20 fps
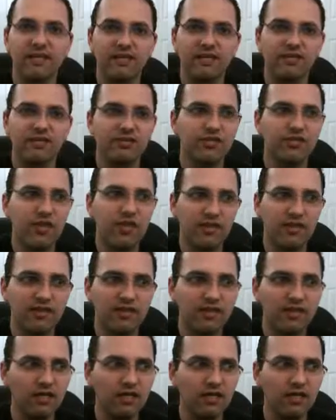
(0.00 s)
There's
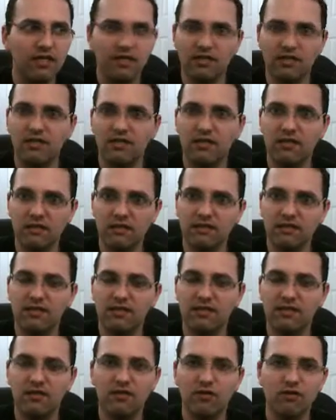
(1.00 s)
nothing in
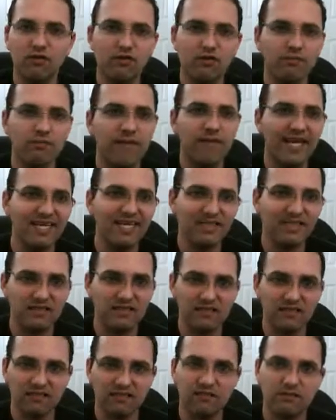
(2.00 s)
those
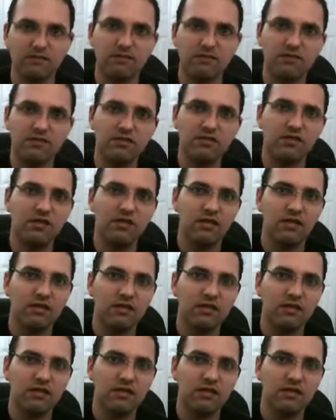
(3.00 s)
mechanisms